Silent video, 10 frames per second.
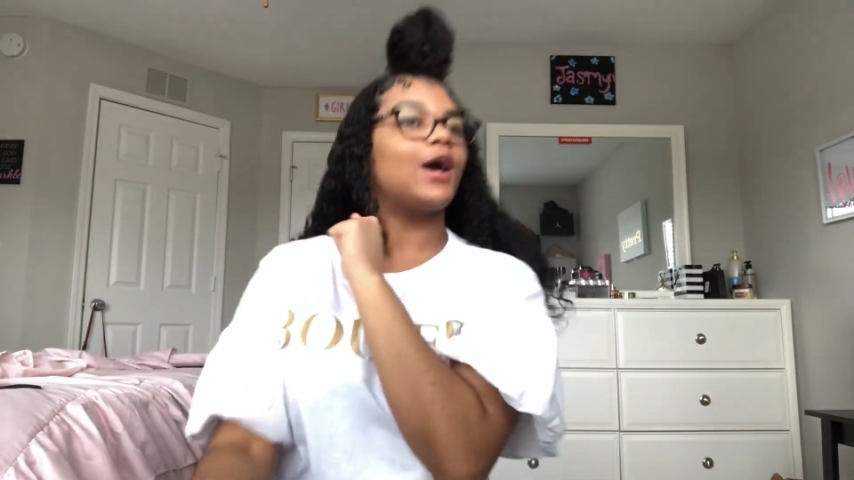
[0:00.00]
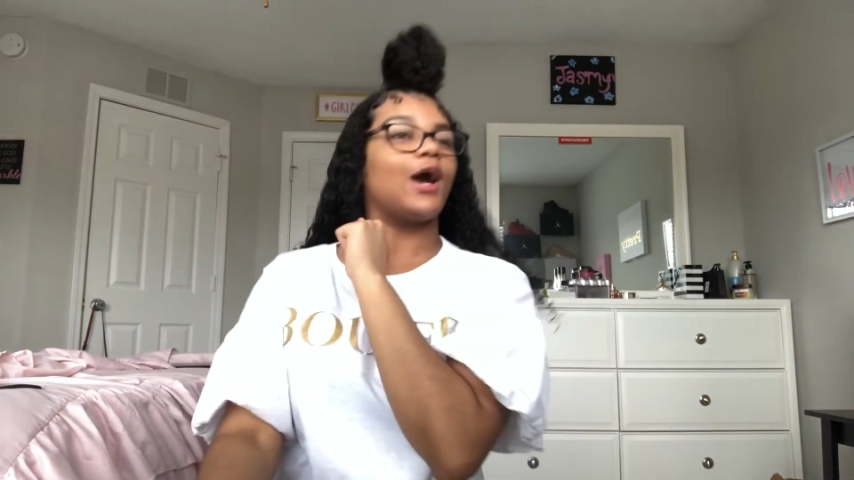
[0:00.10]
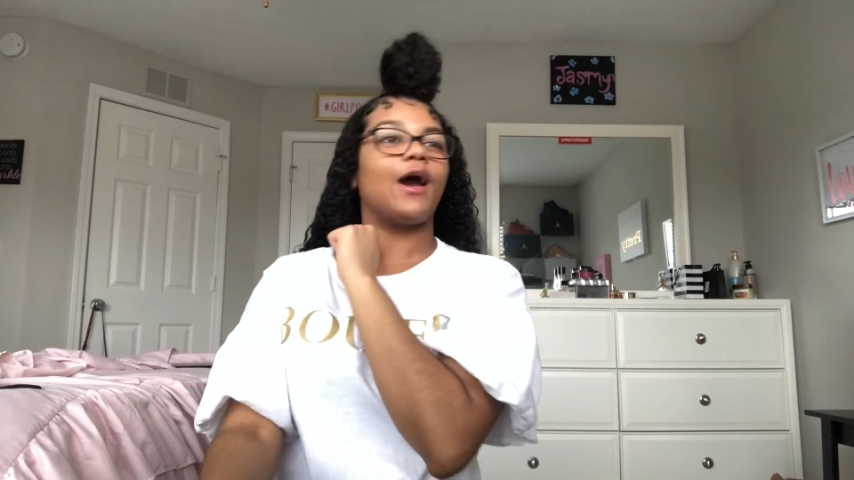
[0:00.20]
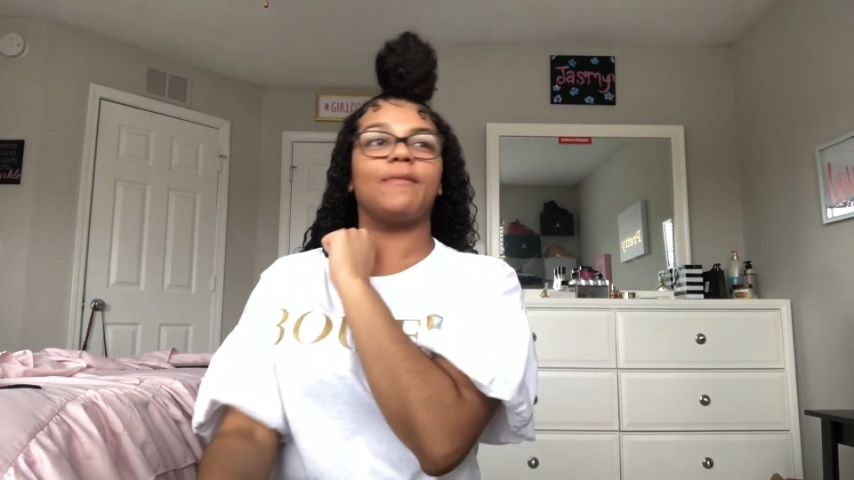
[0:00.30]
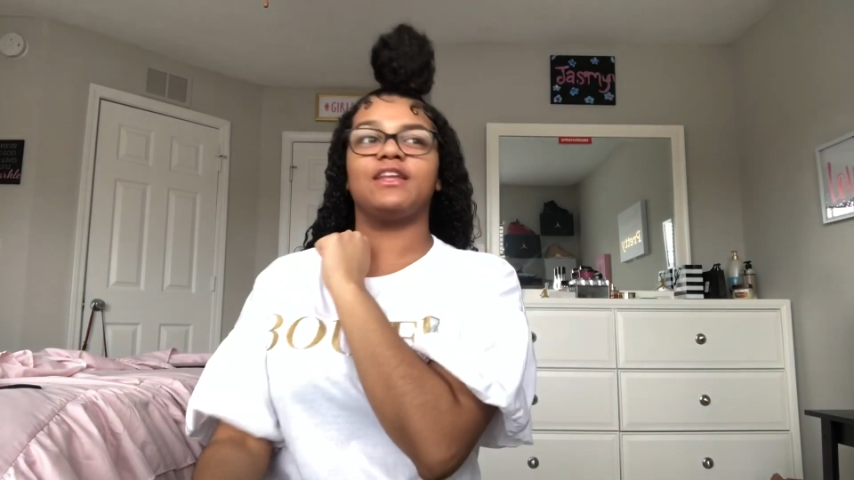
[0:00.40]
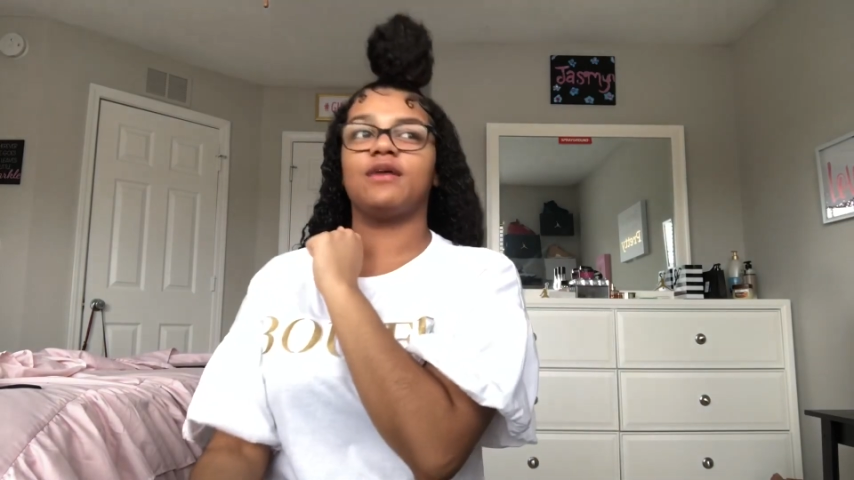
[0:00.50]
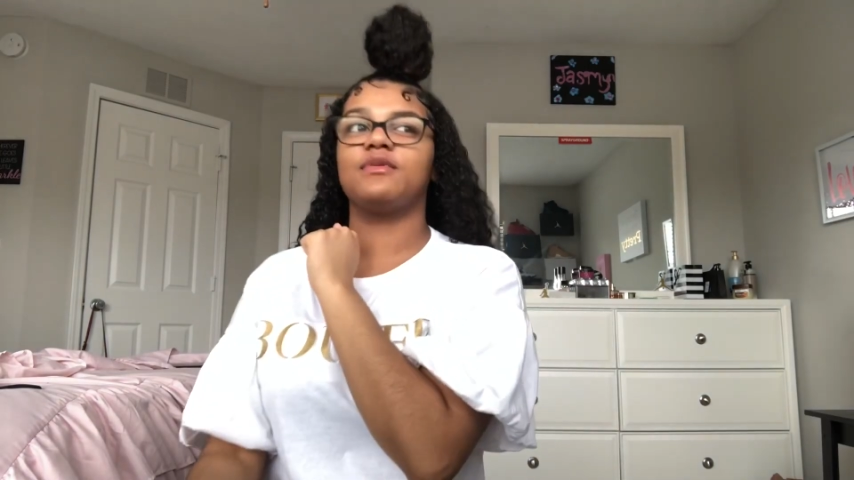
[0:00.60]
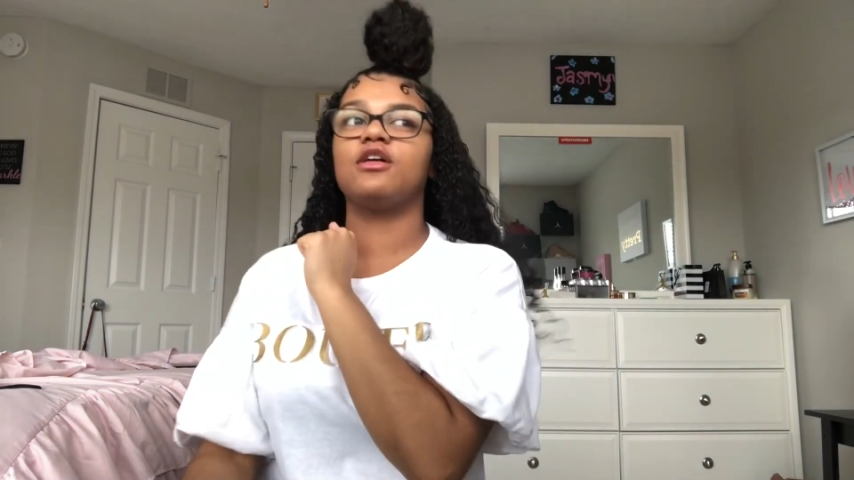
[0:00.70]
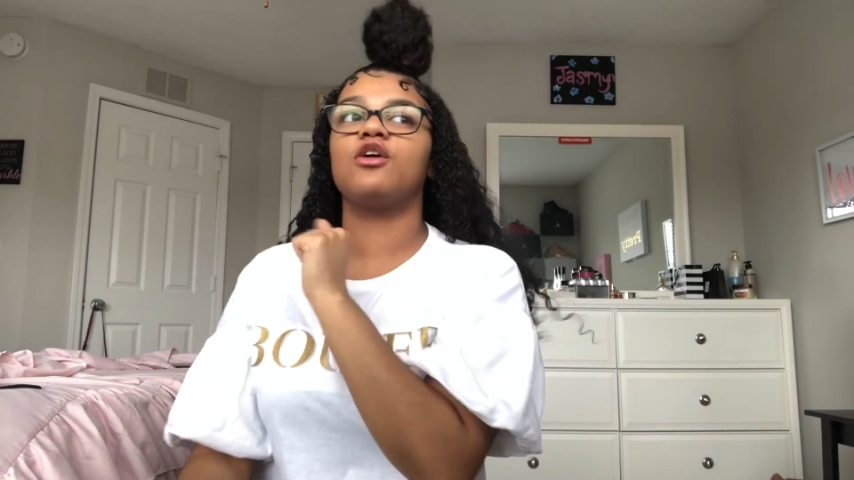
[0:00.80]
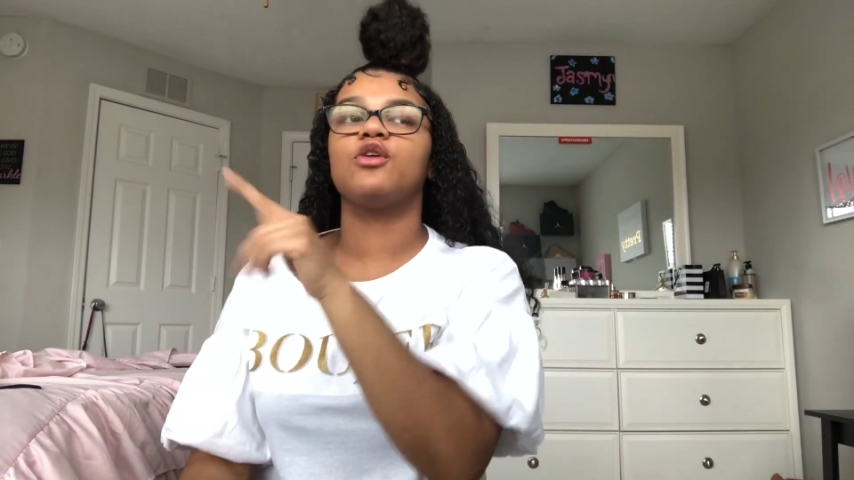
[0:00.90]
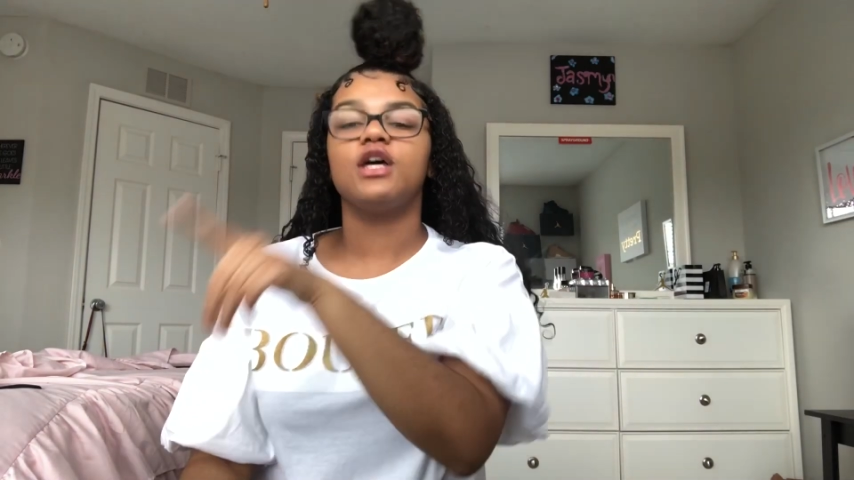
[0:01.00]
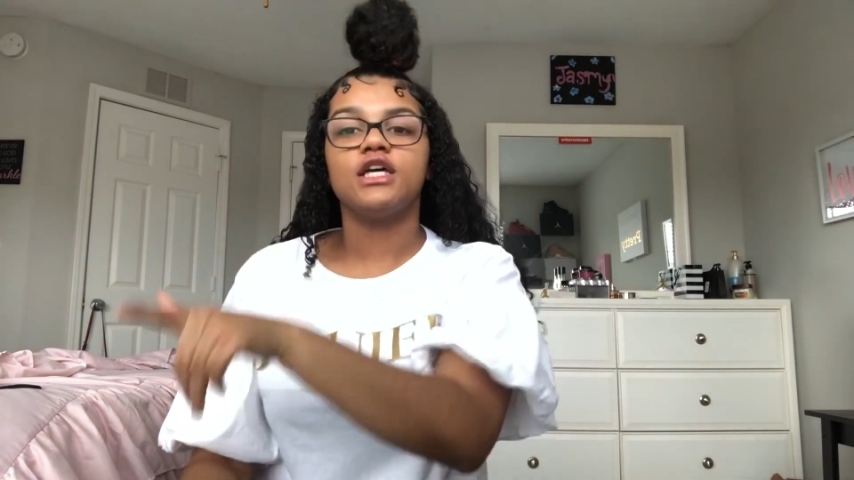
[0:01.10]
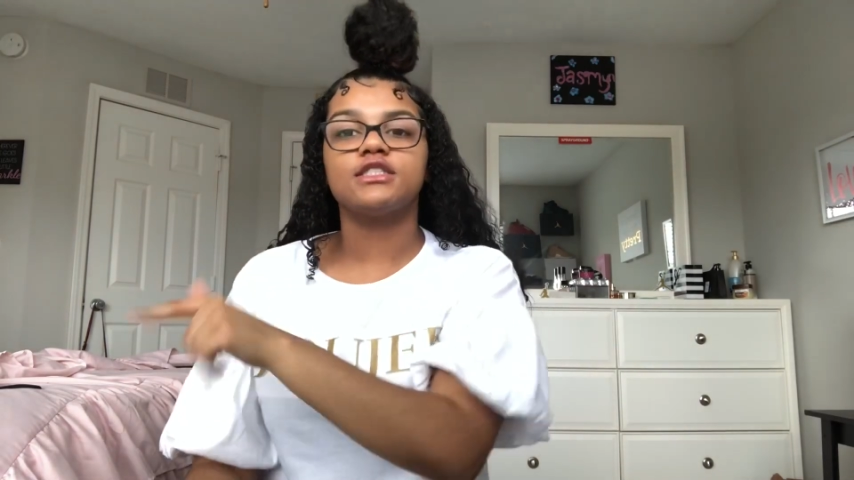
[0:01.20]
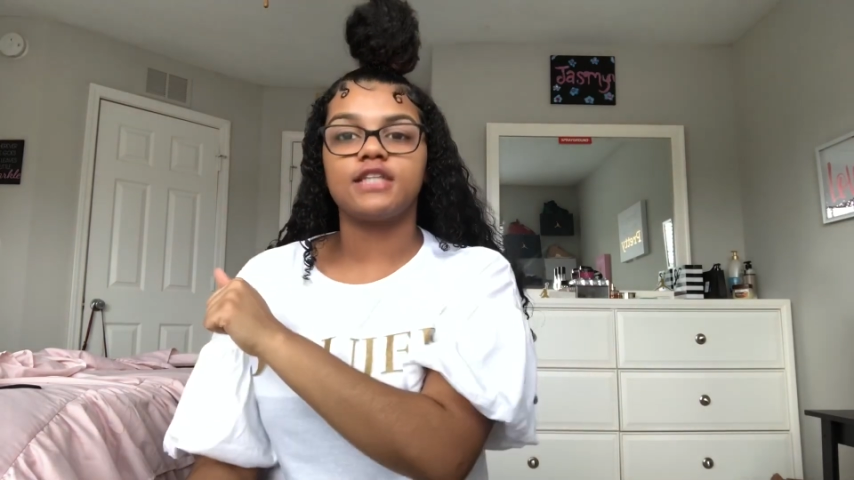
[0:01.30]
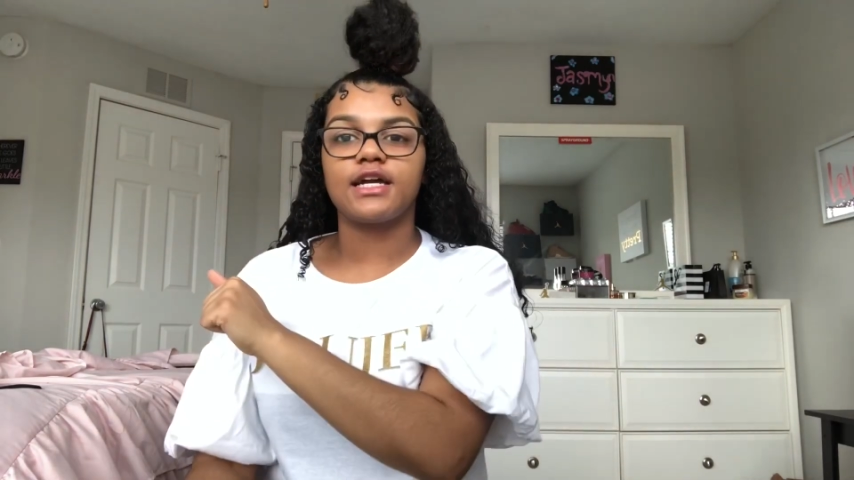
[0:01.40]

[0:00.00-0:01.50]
comment down below so